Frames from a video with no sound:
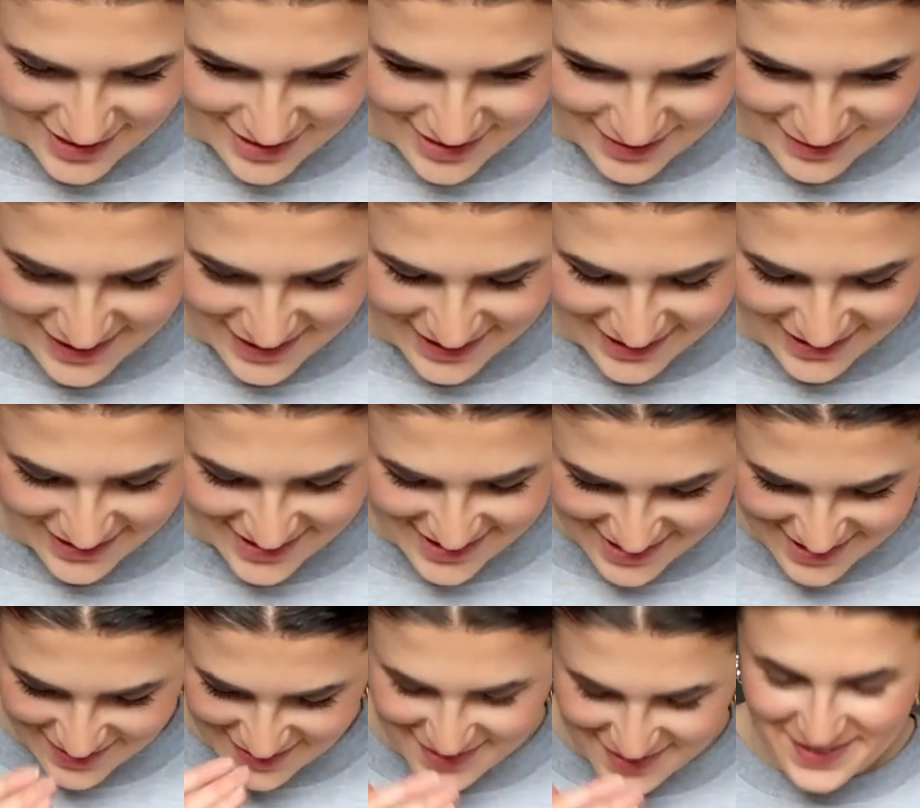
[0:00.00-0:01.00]
Oh my God,
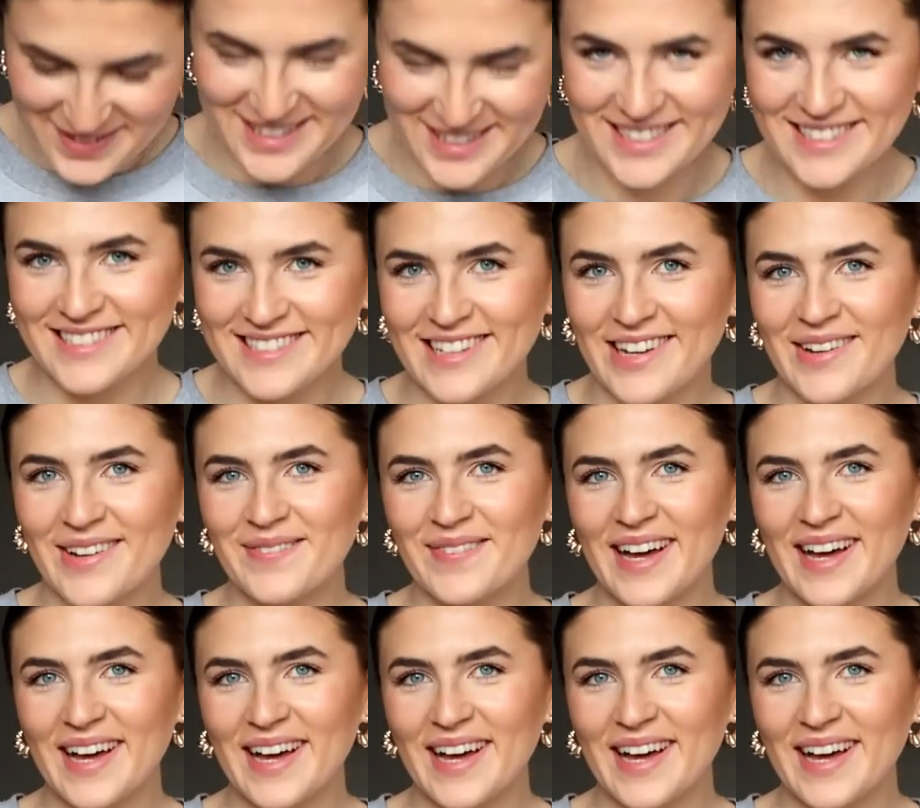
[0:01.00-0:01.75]
some of them are just so bad.